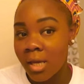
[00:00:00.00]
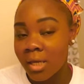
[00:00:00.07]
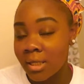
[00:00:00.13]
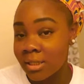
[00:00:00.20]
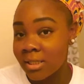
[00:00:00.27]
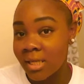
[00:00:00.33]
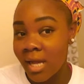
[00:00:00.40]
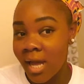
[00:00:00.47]

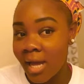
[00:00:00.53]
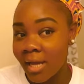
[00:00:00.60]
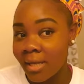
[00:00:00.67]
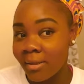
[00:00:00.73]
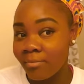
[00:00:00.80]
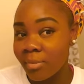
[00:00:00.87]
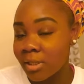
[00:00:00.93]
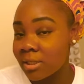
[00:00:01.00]
Because
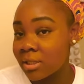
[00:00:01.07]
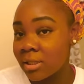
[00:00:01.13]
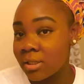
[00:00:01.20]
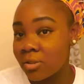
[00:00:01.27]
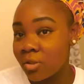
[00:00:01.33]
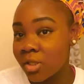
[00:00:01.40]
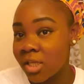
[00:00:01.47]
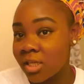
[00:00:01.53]
I basically
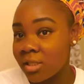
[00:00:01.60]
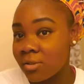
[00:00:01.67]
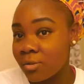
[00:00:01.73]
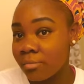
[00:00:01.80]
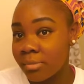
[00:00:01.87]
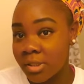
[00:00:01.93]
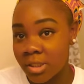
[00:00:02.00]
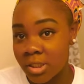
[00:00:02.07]
look like a
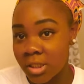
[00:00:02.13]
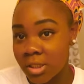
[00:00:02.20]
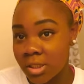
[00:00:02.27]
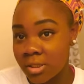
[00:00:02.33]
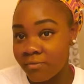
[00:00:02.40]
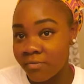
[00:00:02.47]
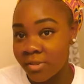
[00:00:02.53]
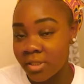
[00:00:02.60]
little bitch in
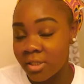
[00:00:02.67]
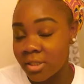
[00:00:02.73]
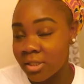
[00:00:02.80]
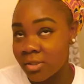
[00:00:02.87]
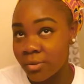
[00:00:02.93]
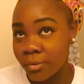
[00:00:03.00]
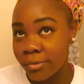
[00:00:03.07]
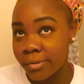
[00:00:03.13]

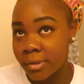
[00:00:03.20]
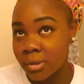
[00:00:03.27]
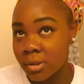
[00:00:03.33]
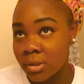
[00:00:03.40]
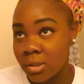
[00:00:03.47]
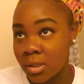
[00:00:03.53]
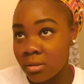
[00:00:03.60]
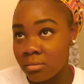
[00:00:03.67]
this story,
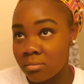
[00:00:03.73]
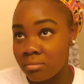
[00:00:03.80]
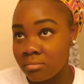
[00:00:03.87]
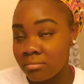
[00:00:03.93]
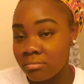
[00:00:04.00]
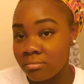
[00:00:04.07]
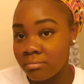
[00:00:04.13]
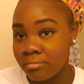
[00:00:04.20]
so
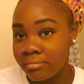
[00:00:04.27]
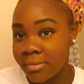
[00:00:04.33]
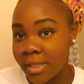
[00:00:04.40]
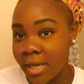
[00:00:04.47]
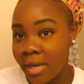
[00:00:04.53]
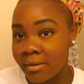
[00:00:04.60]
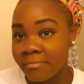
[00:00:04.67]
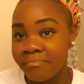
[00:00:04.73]

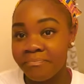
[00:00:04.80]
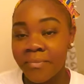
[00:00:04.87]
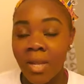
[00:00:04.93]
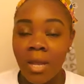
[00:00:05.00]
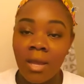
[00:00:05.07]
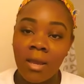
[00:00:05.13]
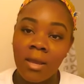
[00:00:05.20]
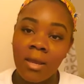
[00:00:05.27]
yeah.
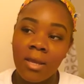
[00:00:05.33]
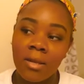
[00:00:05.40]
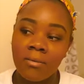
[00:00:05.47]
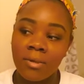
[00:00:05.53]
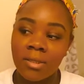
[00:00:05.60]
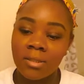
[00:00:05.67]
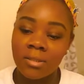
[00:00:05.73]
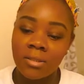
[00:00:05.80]

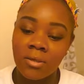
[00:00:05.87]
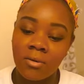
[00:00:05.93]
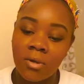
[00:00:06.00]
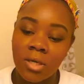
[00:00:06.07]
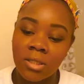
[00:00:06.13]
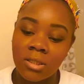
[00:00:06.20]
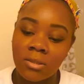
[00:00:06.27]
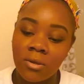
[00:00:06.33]
Anyway, so
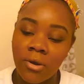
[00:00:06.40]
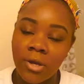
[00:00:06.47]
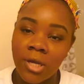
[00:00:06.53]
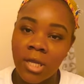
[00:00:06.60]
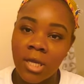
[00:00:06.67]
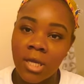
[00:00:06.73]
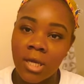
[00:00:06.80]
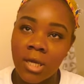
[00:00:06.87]
it
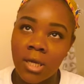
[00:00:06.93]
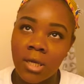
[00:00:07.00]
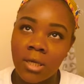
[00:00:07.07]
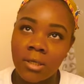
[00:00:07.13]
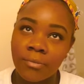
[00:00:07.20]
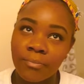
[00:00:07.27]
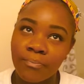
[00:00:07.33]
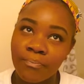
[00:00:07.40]

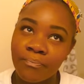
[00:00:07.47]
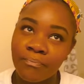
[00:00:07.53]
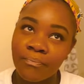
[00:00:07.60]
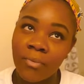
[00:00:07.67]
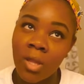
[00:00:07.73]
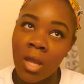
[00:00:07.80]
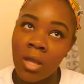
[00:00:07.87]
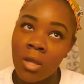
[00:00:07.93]
started,
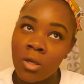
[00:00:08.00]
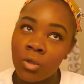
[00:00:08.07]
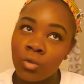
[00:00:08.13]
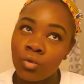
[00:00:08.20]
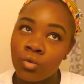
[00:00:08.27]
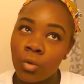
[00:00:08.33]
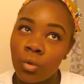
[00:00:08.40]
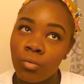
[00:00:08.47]

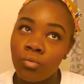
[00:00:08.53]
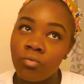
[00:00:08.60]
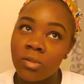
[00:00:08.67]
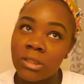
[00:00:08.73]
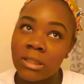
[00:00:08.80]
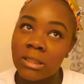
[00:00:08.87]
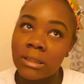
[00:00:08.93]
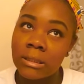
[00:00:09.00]
so it
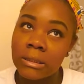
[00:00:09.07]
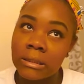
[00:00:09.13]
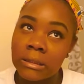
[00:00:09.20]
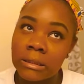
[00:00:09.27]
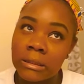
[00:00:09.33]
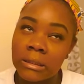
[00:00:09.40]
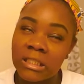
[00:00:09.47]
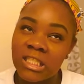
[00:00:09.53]
was
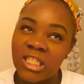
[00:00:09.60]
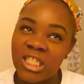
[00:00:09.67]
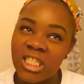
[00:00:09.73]
in